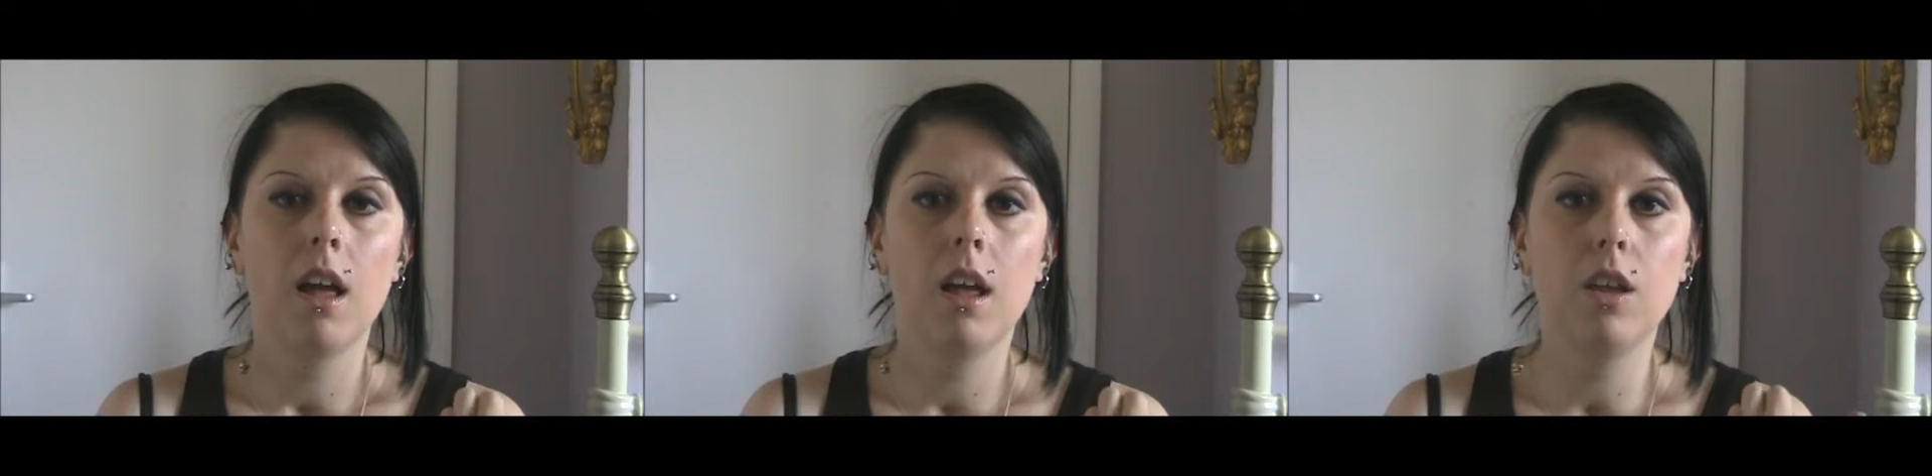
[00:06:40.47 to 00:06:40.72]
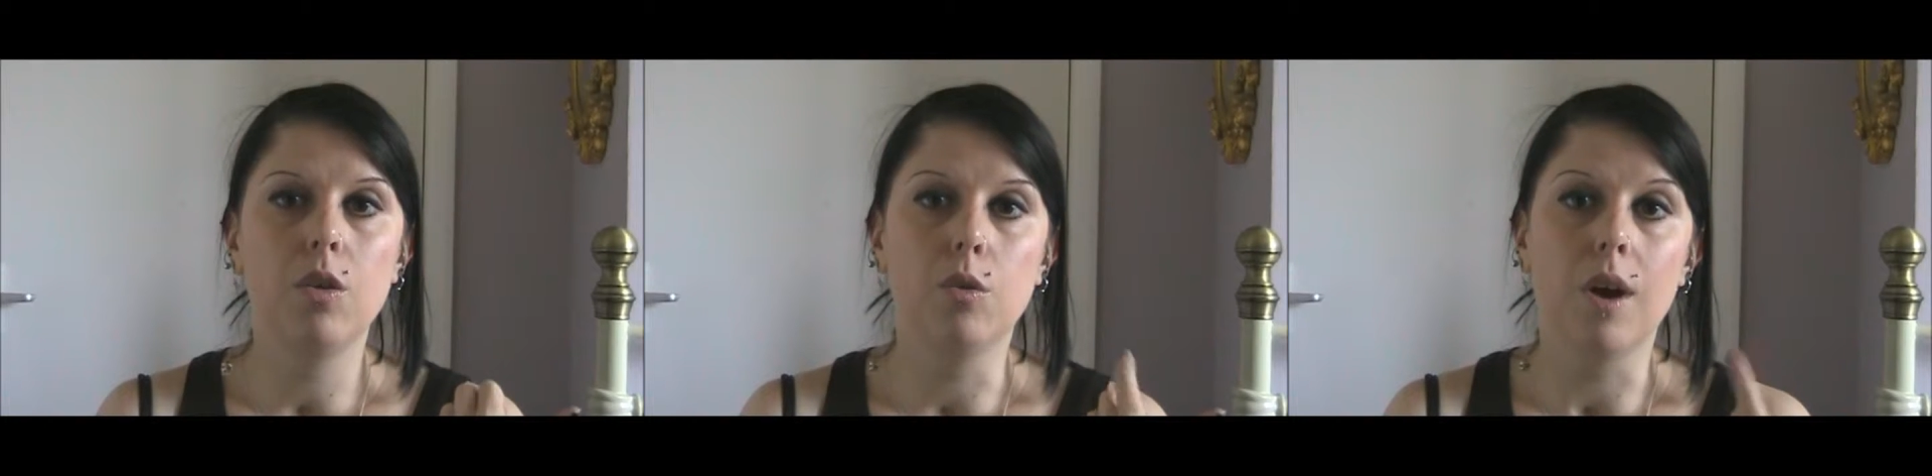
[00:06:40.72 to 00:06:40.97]

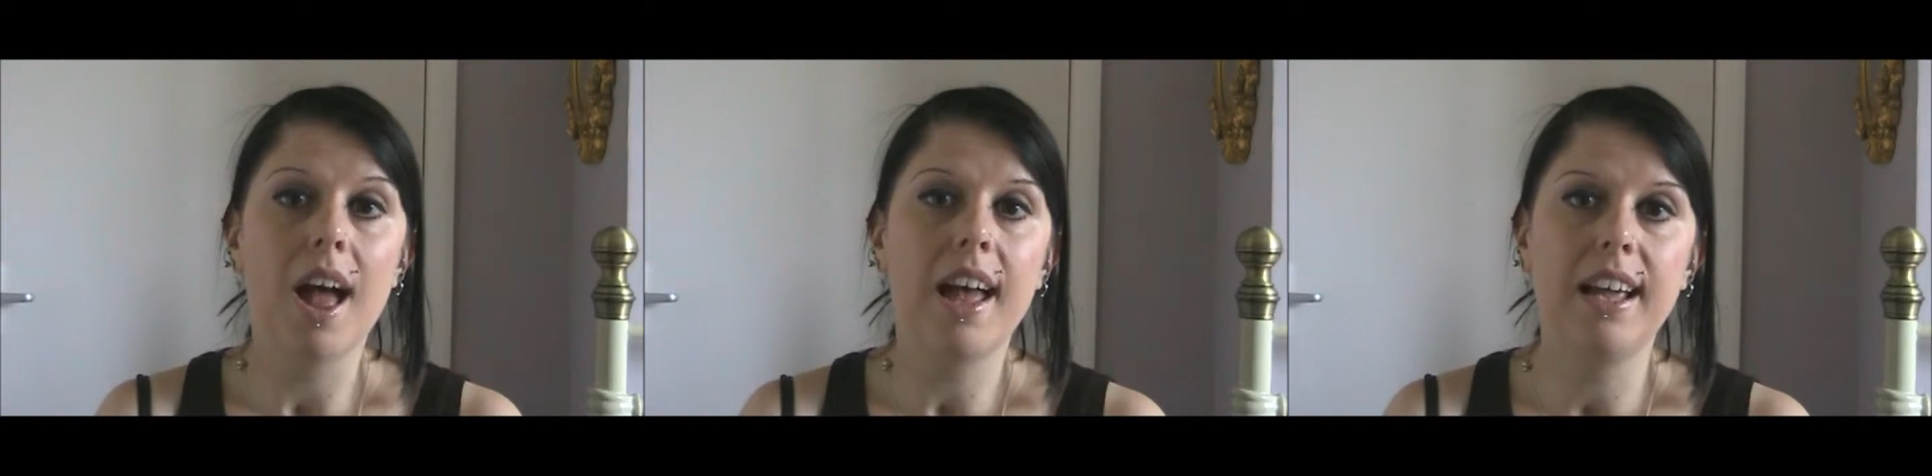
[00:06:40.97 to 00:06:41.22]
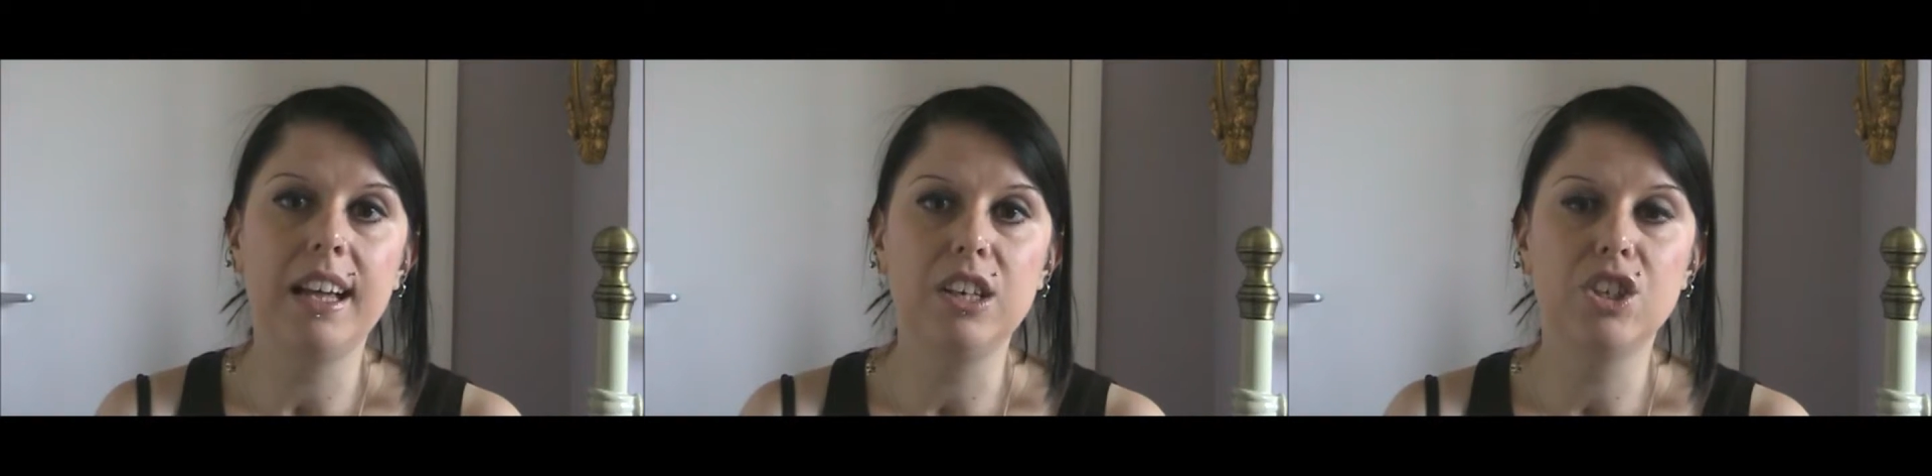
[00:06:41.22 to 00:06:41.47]
your
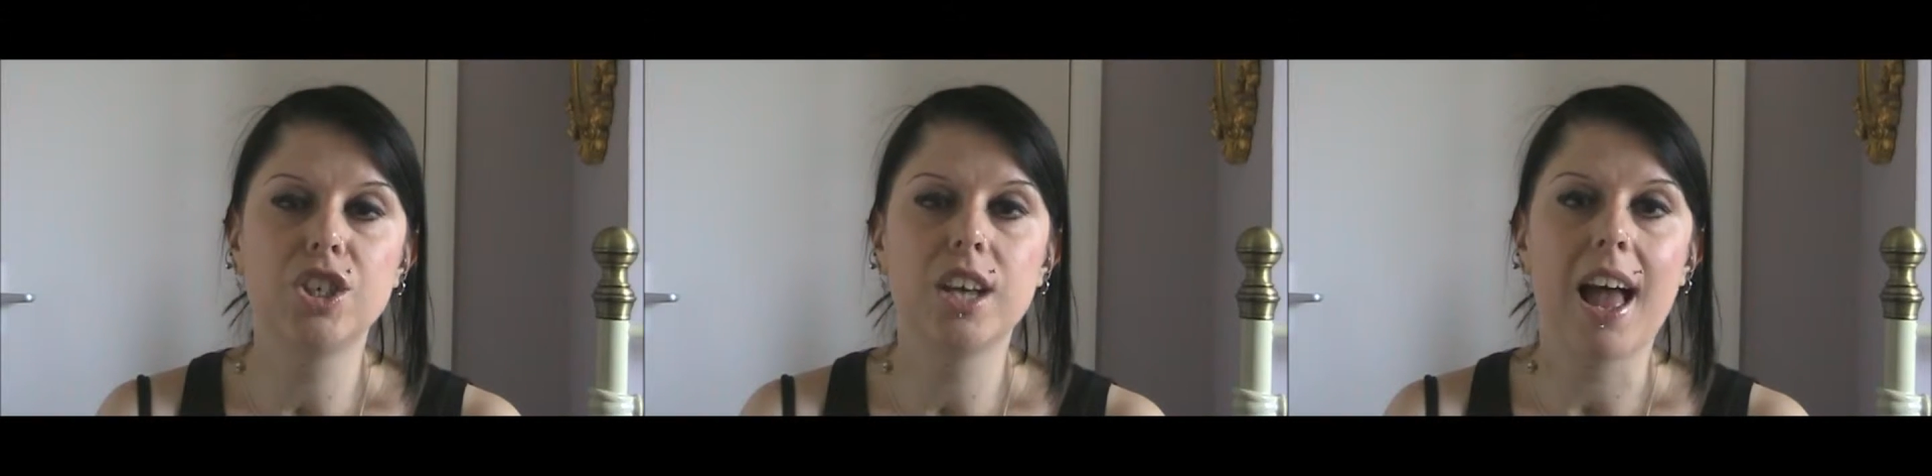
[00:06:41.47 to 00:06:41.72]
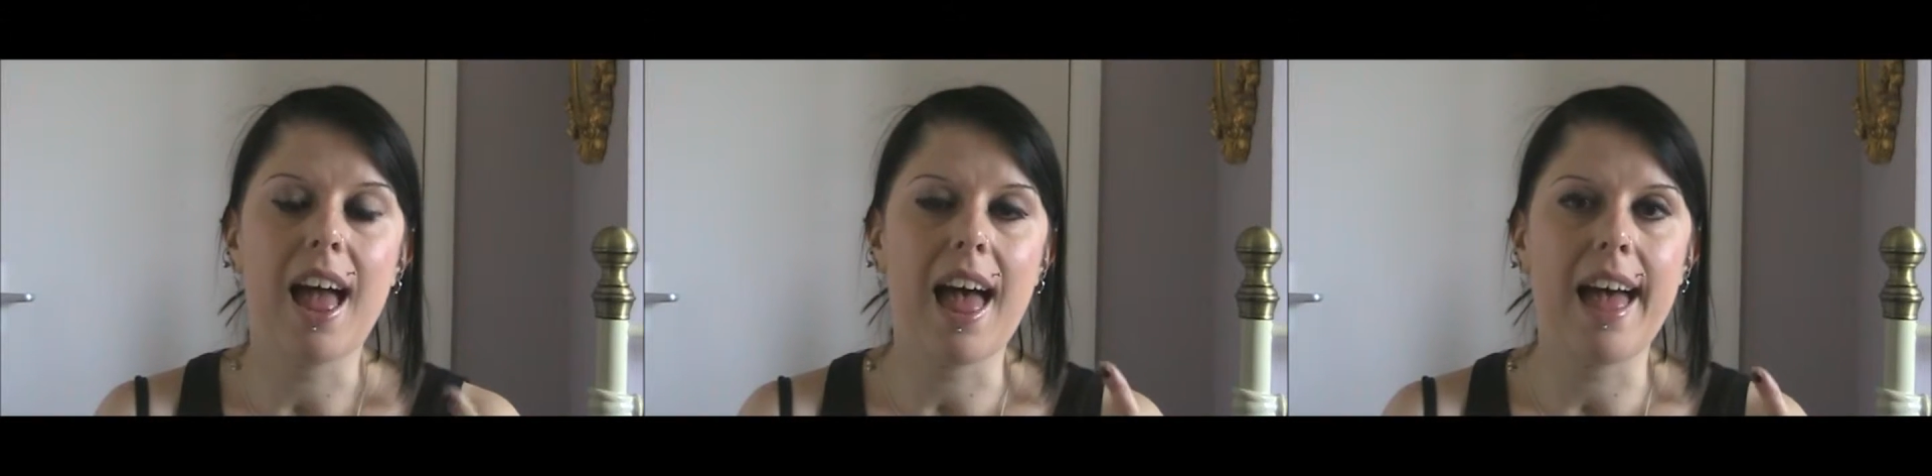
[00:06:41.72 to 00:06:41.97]
age,
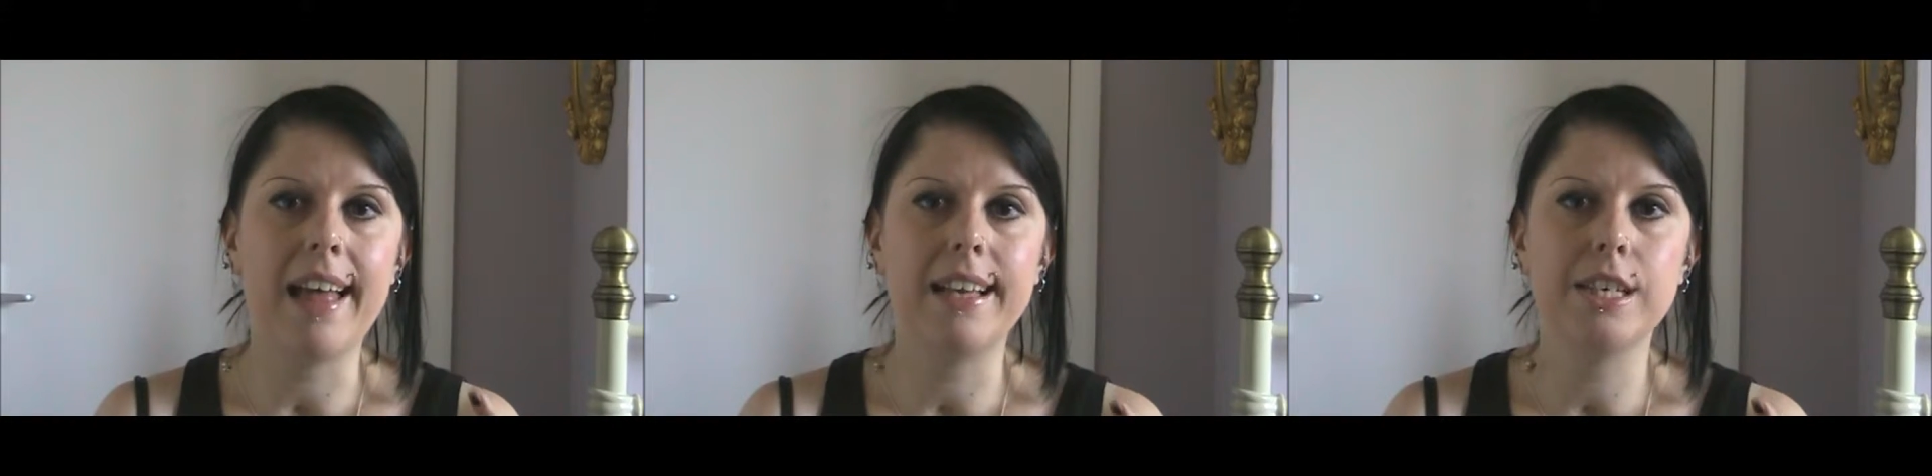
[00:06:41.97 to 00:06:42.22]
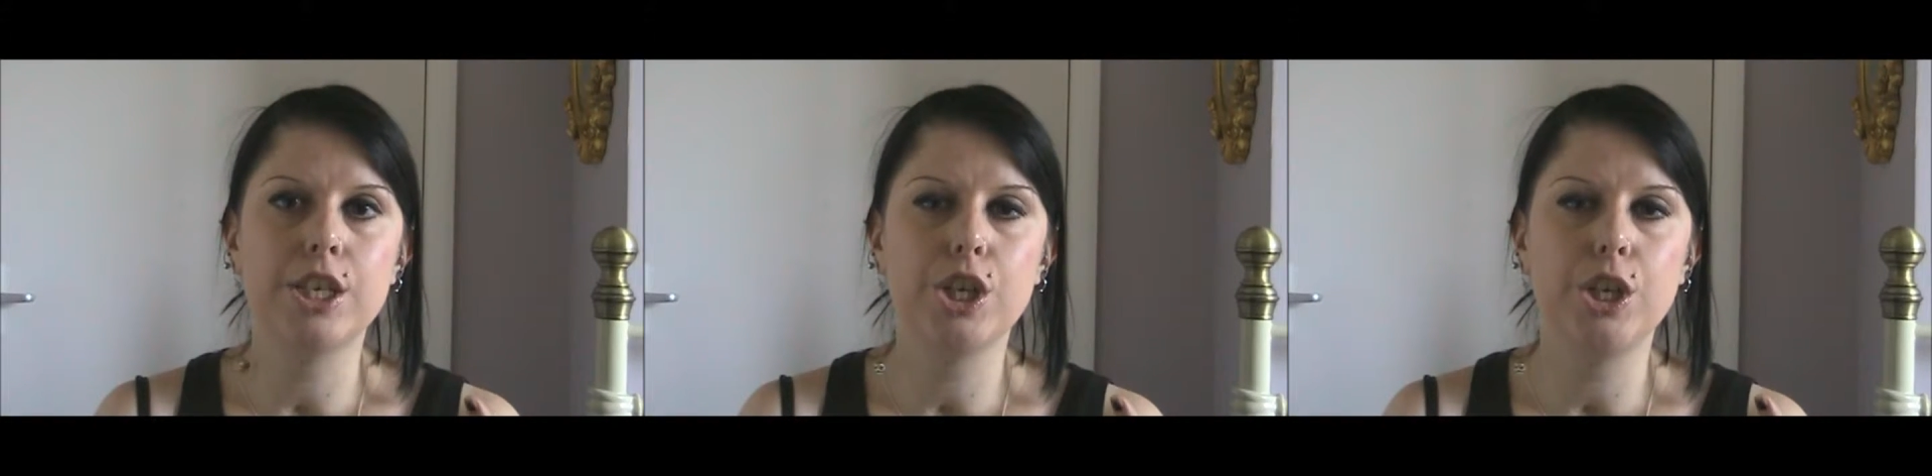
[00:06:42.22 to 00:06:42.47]
and